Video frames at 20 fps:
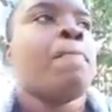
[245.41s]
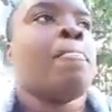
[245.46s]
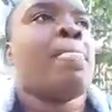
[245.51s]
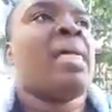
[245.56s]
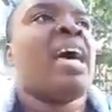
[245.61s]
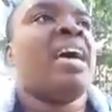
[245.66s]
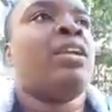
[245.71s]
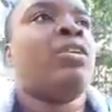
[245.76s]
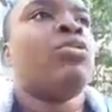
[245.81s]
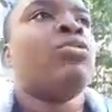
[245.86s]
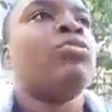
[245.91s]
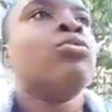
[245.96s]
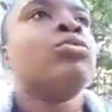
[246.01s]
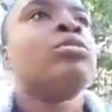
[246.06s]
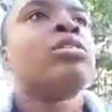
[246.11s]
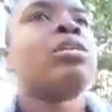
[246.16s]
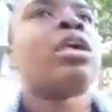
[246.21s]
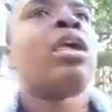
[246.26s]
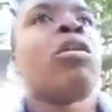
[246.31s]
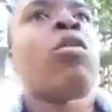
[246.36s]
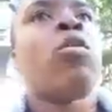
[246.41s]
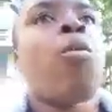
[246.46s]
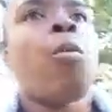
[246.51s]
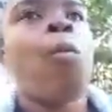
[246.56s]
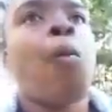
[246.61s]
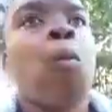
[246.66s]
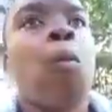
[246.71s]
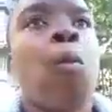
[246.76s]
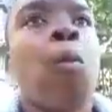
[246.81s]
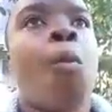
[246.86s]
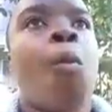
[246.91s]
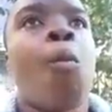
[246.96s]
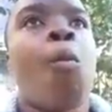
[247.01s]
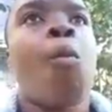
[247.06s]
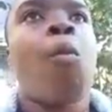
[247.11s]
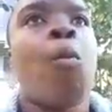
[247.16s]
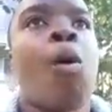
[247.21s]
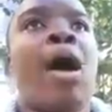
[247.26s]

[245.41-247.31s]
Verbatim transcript: and also what I